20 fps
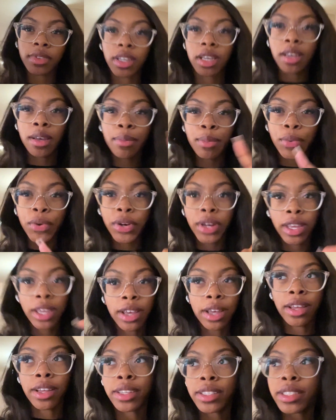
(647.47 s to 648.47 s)
yeah. Good morning,
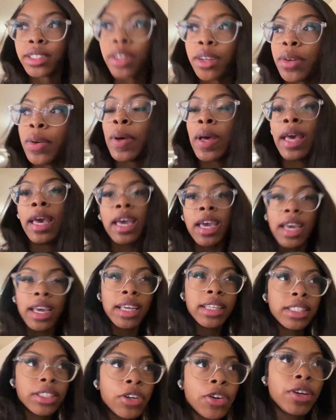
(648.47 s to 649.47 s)
y'all. So
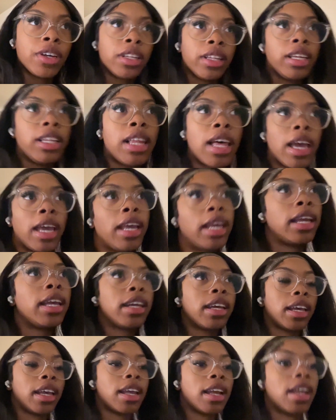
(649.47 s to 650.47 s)
it's currently like
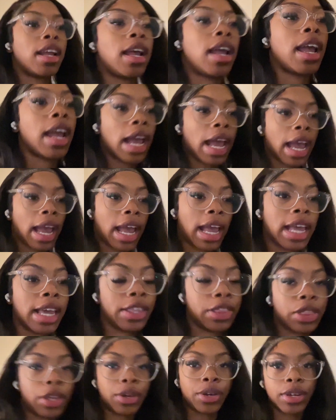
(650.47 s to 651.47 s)
eight
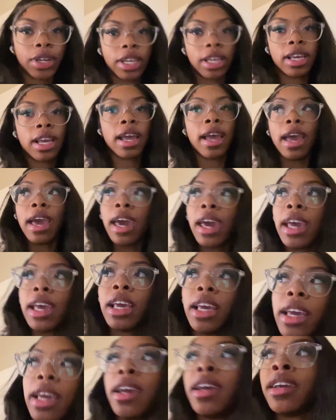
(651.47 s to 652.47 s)
thirty,
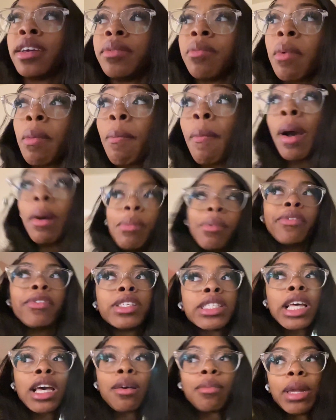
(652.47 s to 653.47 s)
and my movie
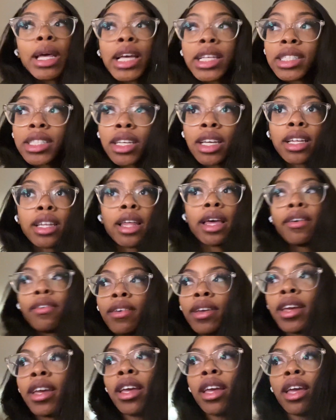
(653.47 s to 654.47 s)
time not till
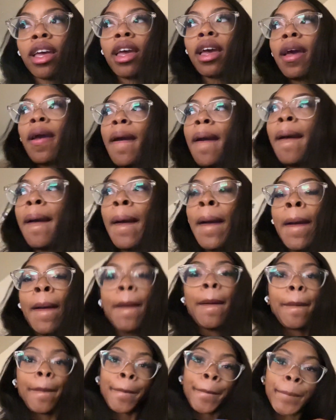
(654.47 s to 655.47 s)
eleven.
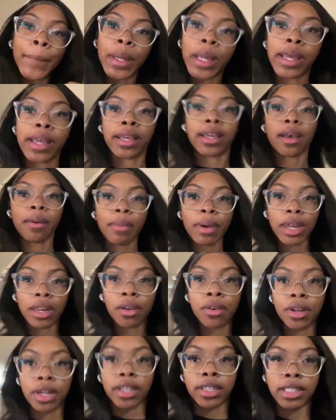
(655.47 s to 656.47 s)
But I'm about to
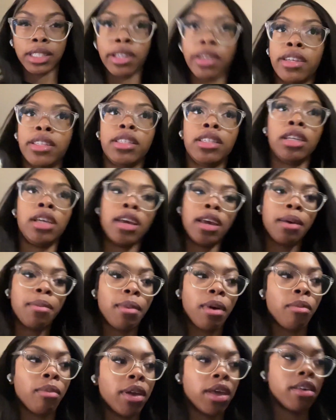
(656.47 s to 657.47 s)
go downstairs and get
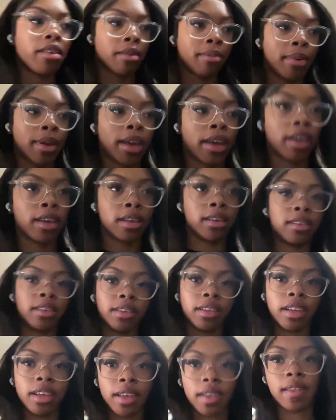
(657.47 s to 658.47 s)
my makeup bag
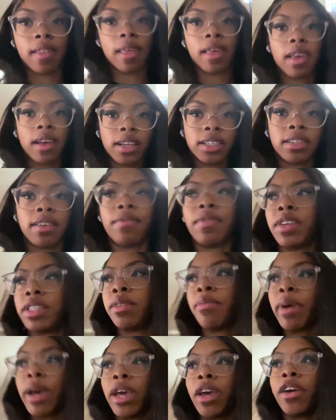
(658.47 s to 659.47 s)
because I'm
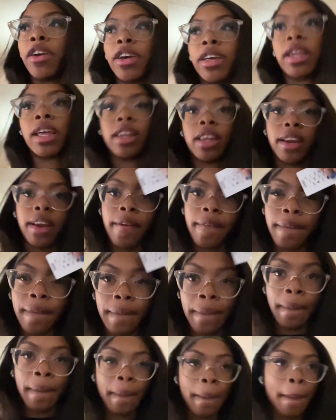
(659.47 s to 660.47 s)
fixing my hair and I need to
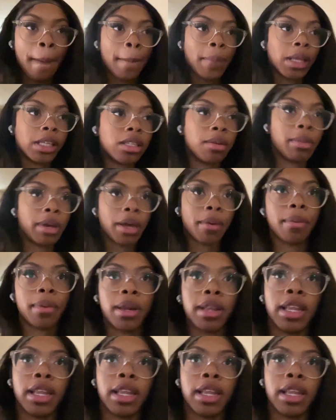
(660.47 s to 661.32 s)
put some makeup on my